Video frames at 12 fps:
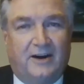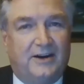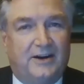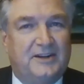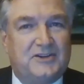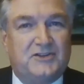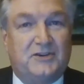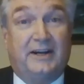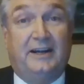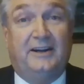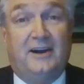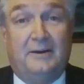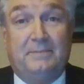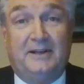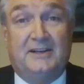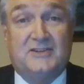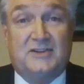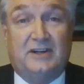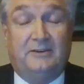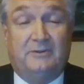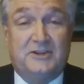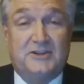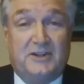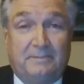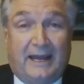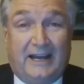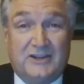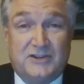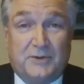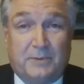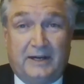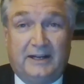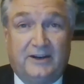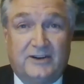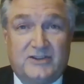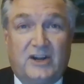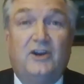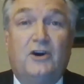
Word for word: our district had not been distinguished the past three years.